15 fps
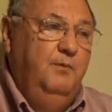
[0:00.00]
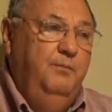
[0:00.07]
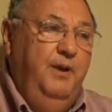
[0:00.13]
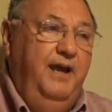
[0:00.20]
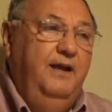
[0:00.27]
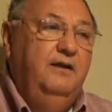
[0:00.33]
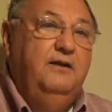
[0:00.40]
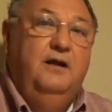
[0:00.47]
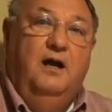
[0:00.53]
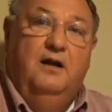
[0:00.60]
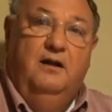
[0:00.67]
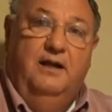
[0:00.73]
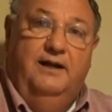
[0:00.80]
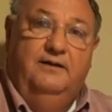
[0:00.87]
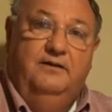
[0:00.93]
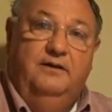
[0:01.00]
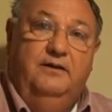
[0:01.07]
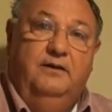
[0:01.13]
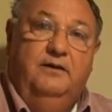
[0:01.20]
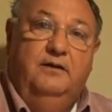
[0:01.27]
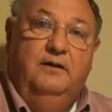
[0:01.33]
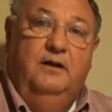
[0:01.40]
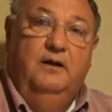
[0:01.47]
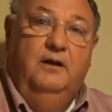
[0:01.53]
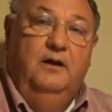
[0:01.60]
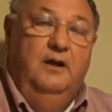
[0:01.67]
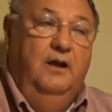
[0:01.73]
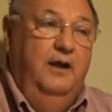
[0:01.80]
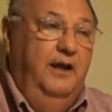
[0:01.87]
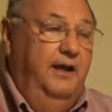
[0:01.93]
Palin got elected
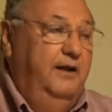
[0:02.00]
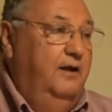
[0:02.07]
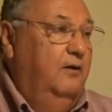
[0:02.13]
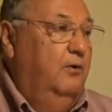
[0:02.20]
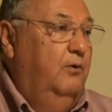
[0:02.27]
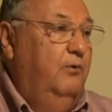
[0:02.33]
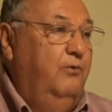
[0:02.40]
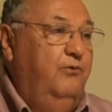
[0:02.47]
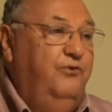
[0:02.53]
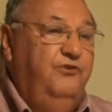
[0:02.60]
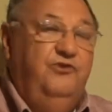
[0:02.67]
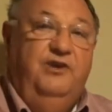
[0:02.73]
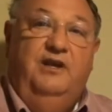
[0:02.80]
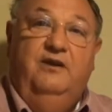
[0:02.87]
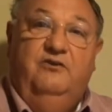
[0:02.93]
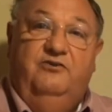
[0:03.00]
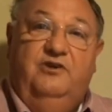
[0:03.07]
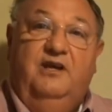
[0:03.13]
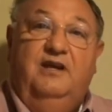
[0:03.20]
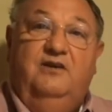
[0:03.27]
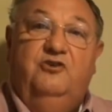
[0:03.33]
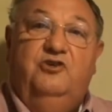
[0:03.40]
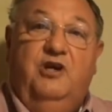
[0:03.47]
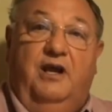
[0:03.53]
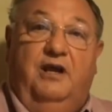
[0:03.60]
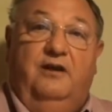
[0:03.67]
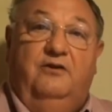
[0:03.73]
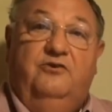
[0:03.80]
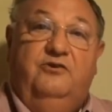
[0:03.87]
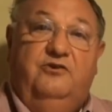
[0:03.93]
and the whole scene
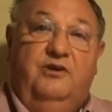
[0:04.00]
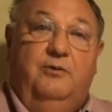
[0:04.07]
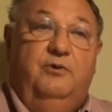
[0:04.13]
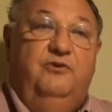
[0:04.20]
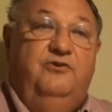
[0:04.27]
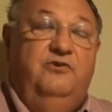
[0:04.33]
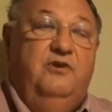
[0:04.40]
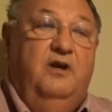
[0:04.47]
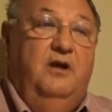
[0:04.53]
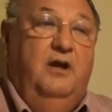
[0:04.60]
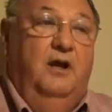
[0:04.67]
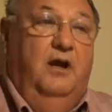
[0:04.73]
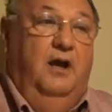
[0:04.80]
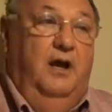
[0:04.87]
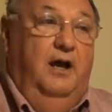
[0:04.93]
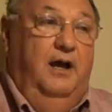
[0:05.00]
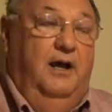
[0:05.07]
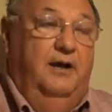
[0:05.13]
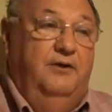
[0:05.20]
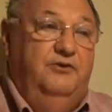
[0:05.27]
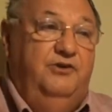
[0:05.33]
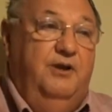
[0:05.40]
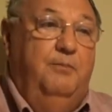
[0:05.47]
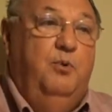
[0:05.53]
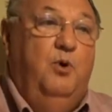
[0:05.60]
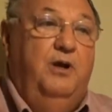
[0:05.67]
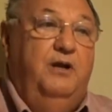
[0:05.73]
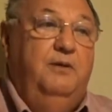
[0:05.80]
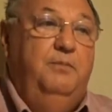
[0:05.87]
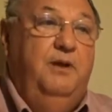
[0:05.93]
changed. She was, uh, she
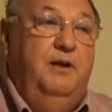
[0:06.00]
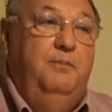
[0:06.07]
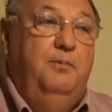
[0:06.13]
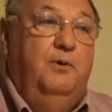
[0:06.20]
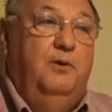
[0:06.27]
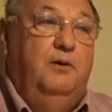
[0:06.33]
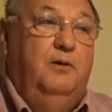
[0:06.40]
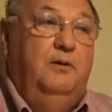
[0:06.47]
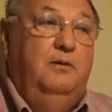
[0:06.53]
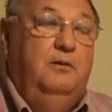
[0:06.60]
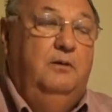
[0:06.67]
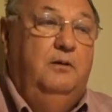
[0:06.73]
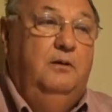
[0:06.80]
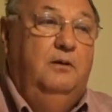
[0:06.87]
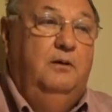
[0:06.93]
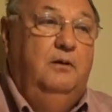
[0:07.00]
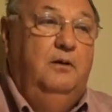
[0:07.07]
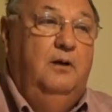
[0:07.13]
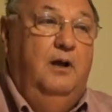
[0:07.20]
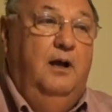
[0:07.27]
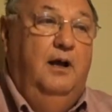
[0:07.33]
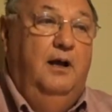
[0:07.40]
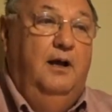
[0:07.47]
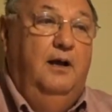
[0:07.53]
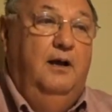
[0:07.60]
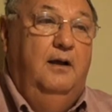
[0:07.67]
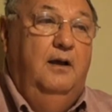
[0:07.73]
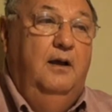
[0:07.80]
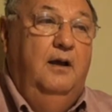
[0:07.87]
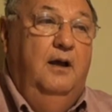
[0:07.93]
appointed people
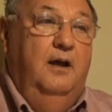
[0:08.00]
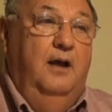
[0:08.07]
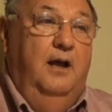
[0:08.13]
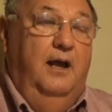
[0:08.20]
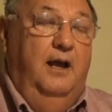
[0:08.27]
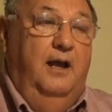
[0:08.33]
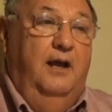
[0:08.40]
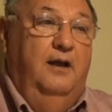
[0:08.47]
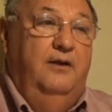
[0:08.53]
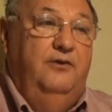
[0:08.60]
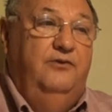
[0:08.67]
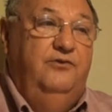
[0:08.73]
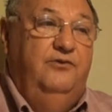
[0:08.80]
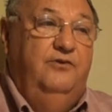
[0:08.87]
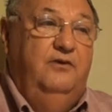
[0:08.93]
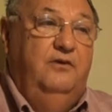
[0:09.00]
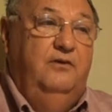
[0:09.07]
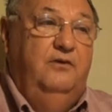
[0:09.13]
uh, as